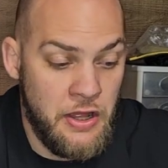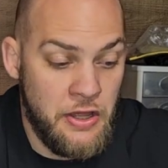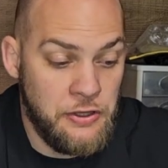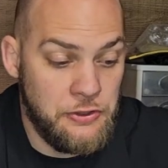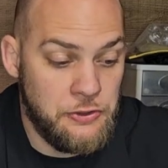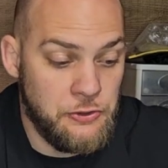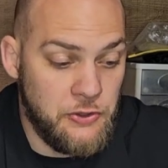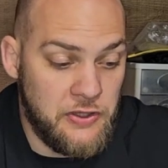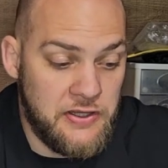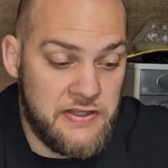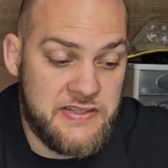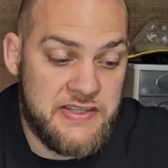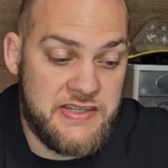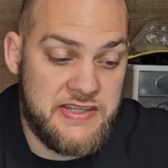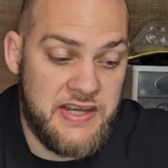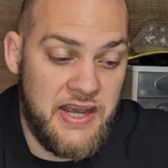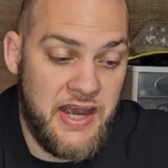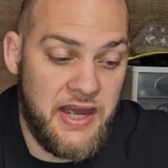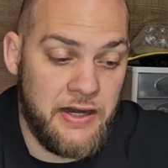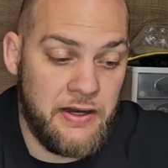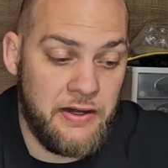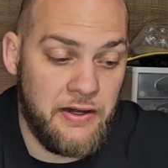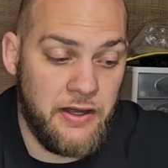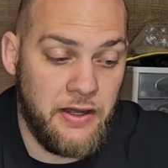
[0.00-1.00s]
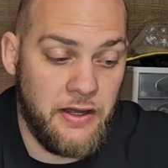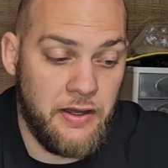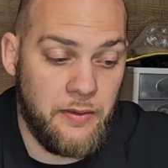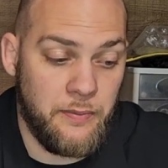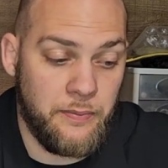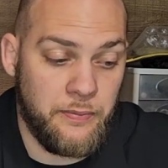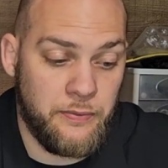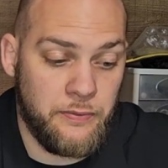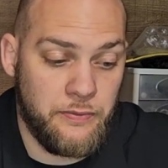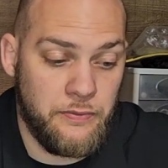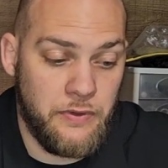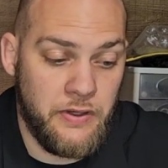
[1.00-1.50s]
You can set it
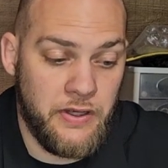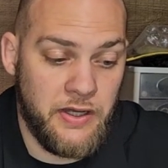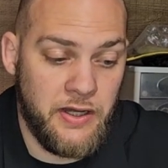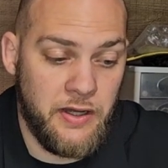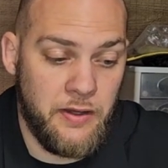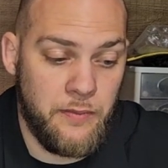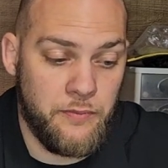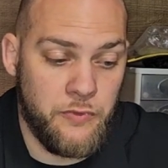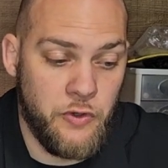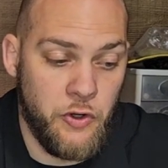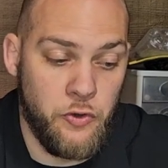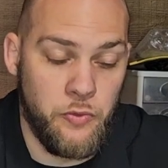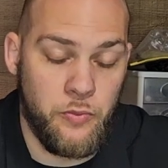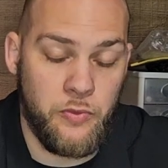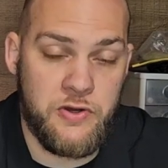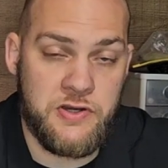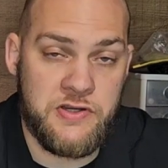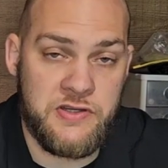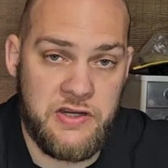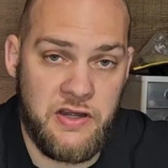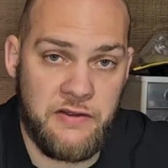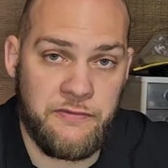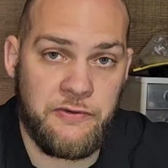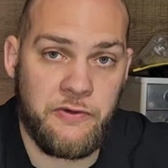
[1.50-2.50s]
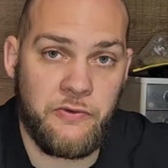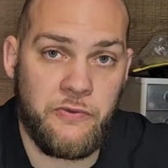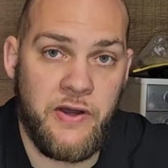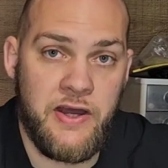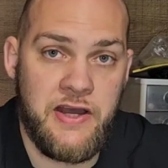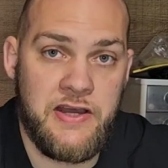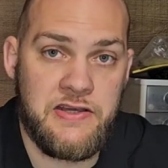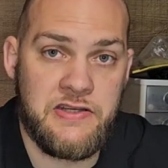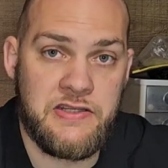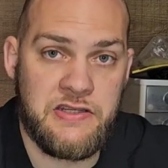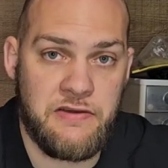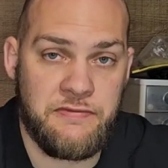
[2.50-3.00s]
up numerous different
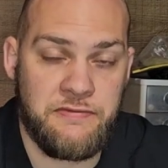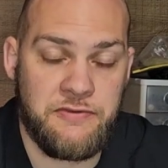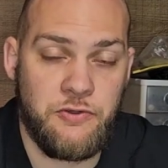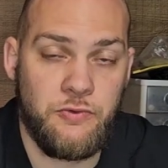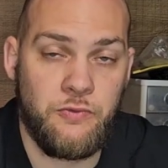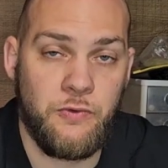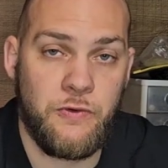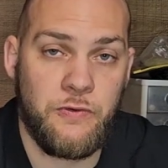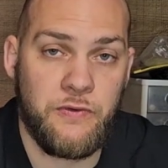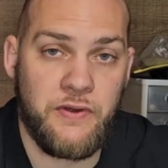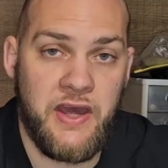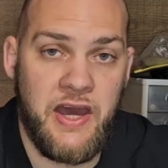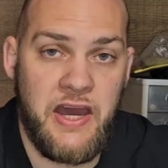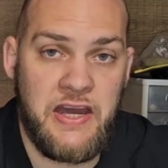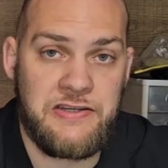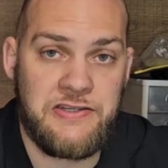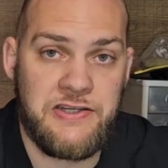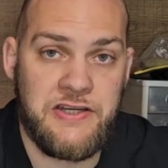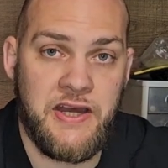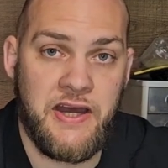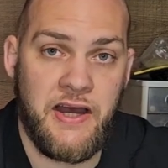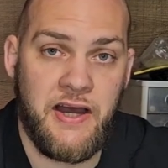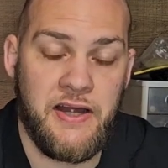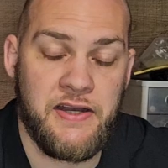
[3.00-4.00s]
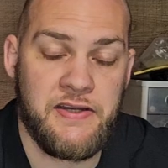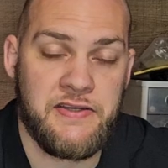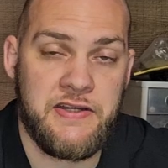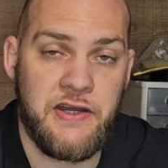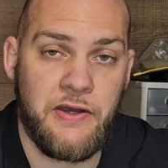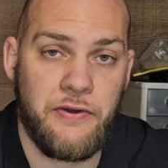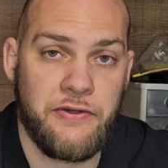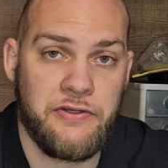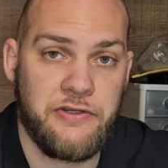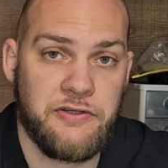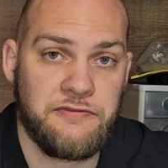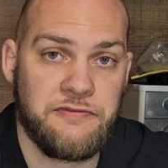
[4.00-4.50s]
ways. If you want cagey
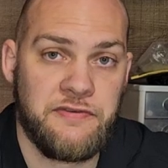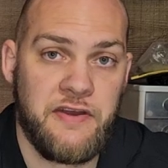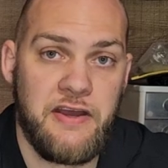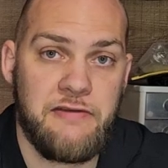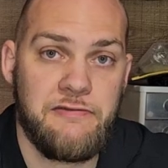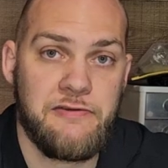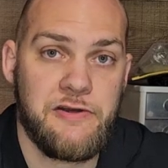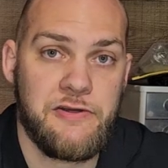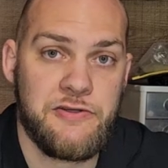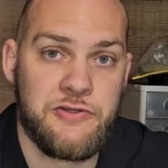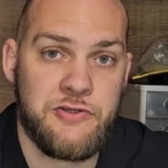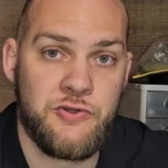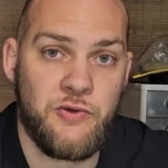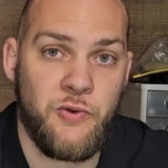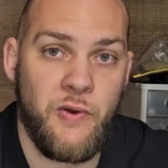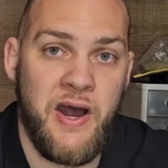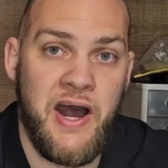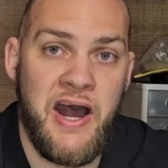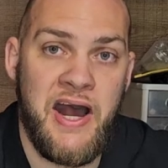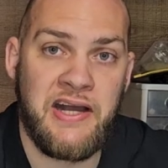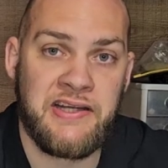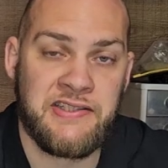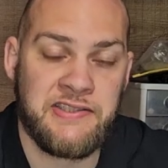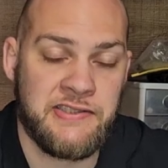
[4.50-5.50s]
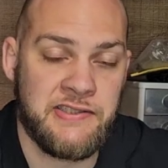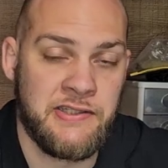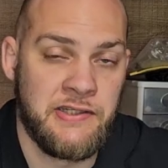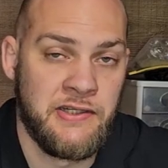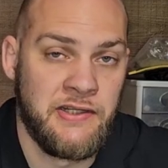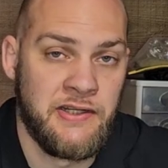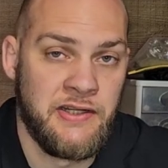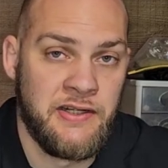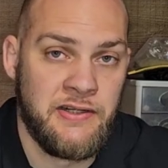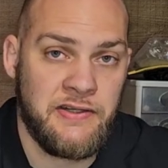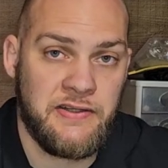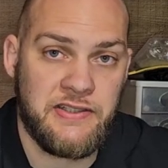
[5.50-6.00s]
cottontail in your favorites twice,
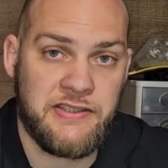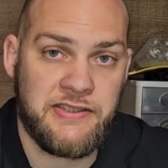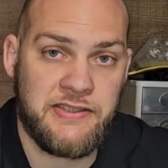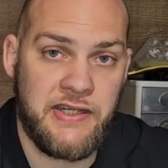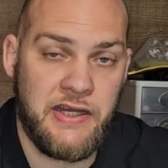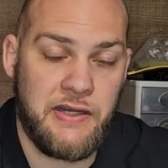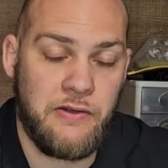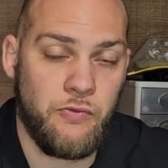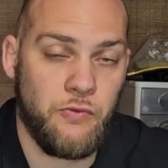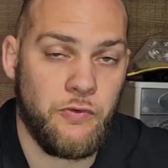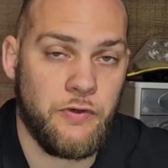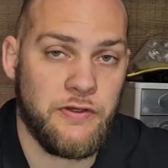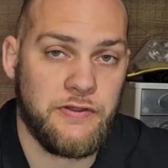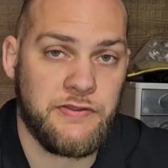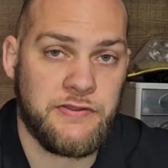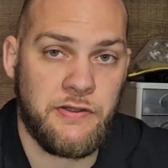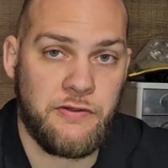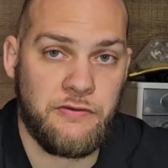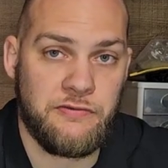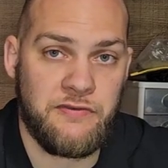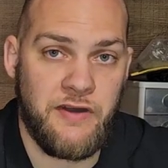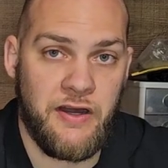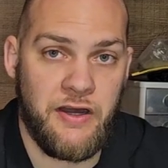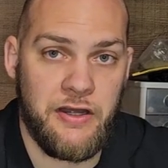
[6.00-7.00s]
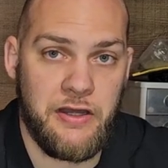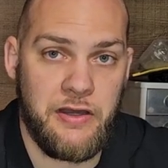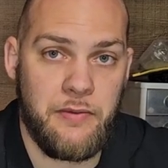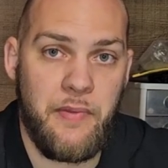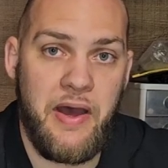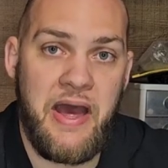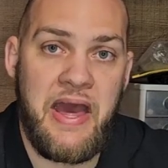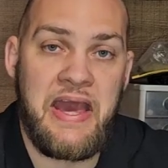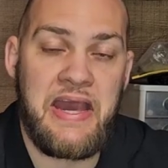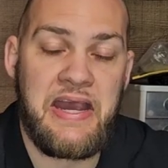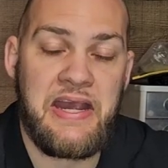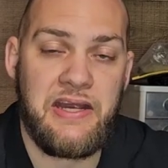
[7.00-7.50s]
let's say once on volume
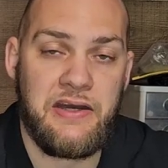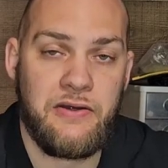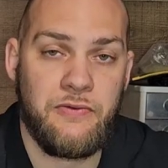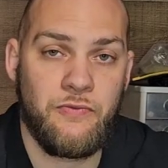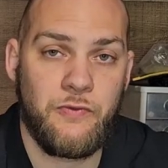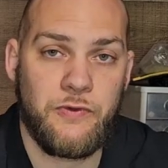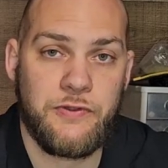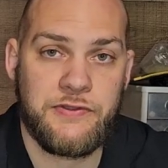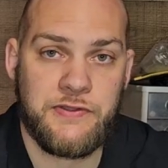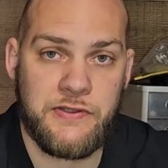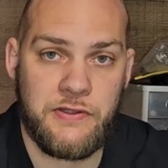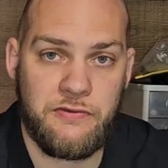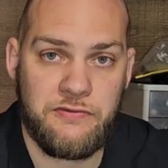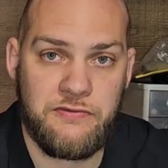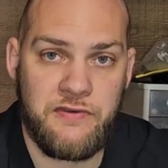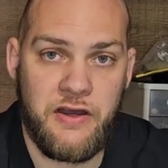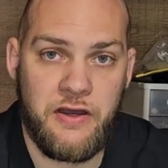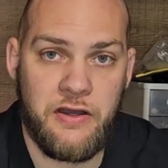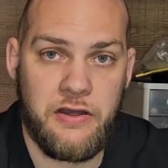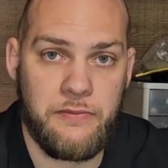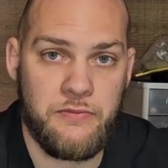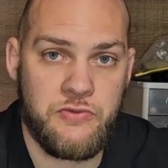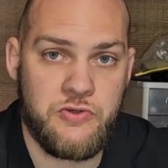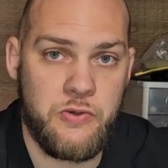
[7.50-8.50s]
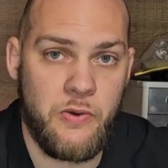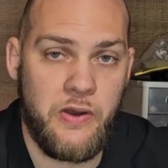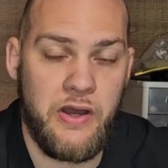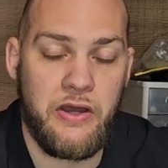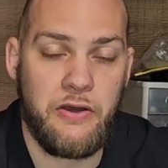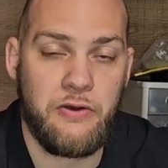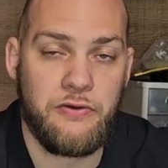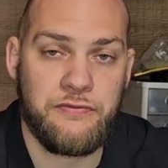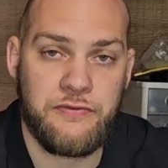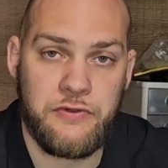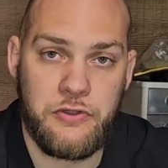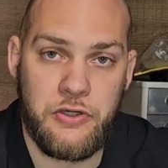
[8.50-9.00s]
8 and once on volume
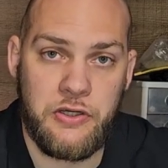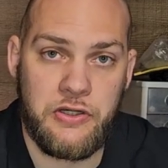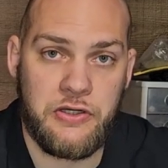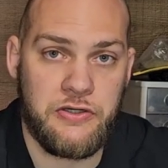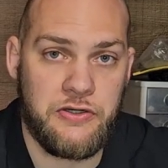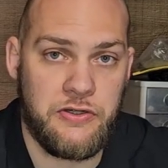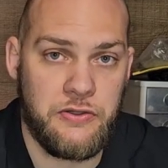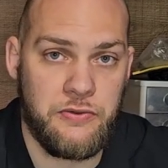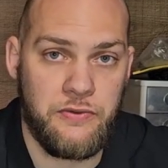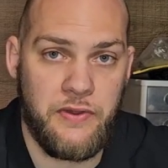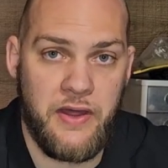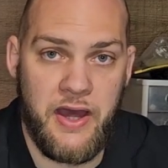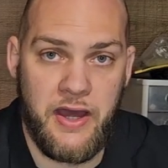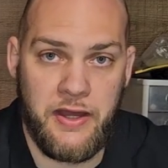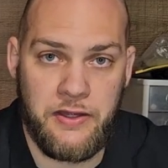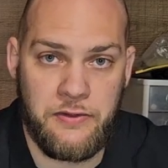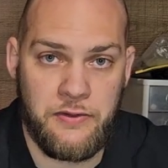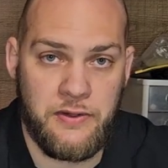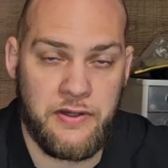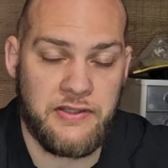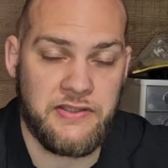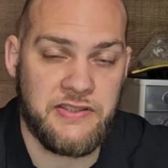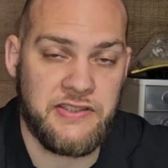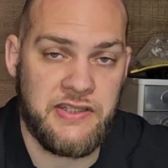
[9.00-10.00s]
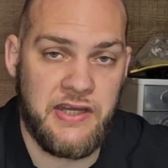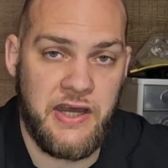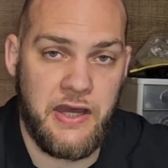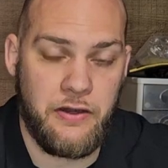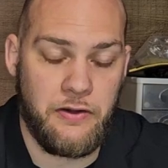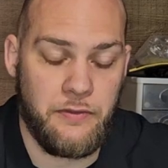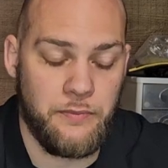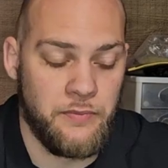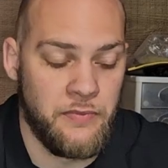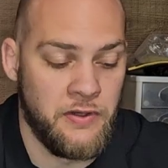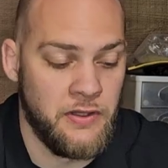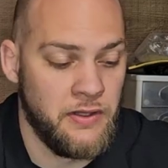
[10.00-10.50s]
12, you could do that. You can set
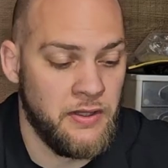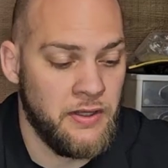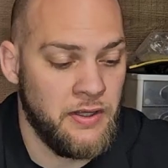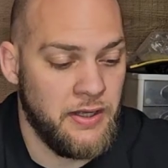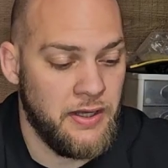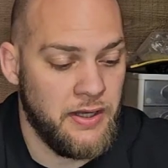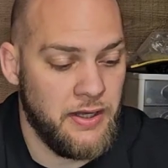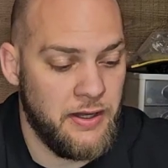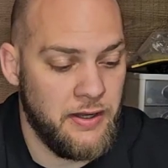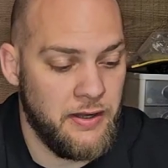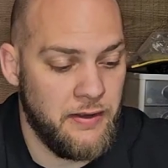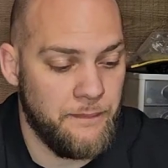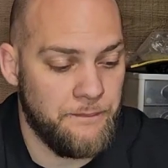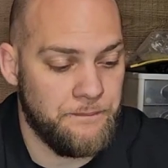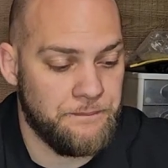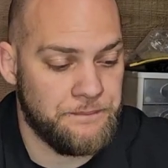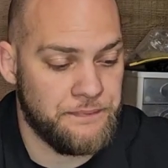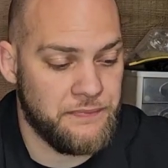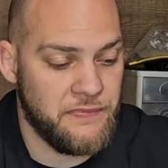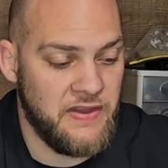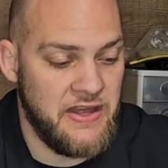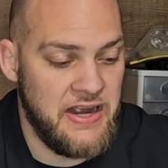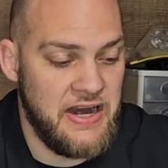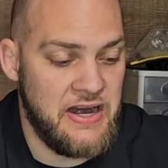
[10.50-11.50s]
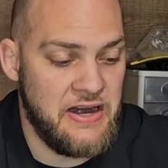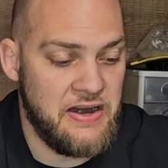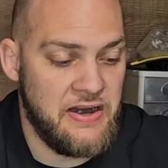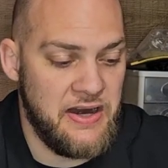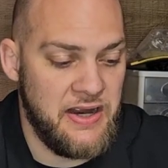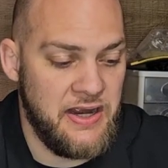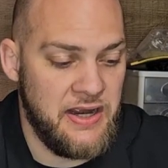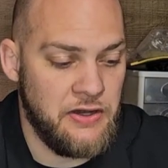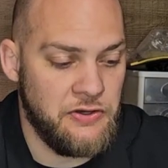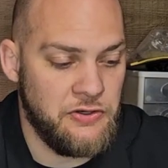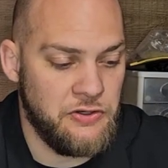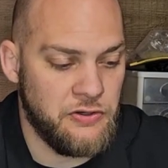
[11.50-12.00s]
them there
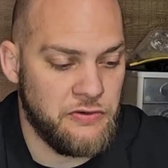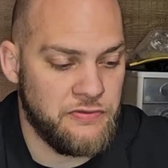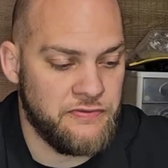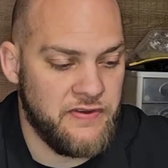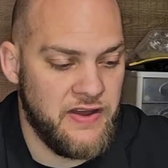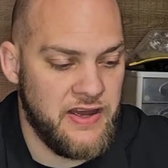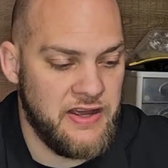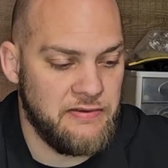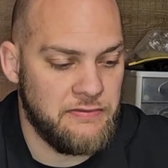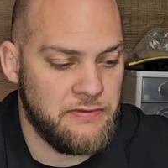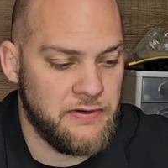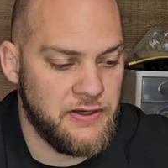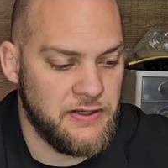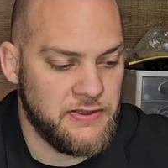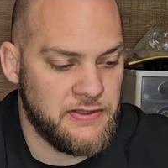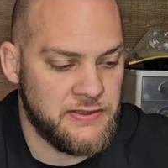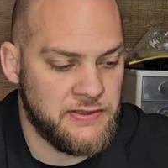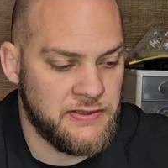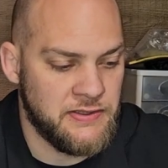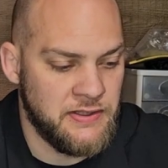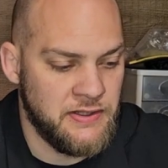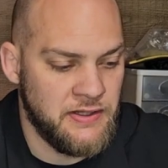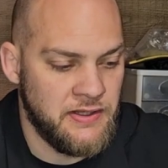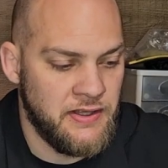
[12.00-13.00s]
in your favorites.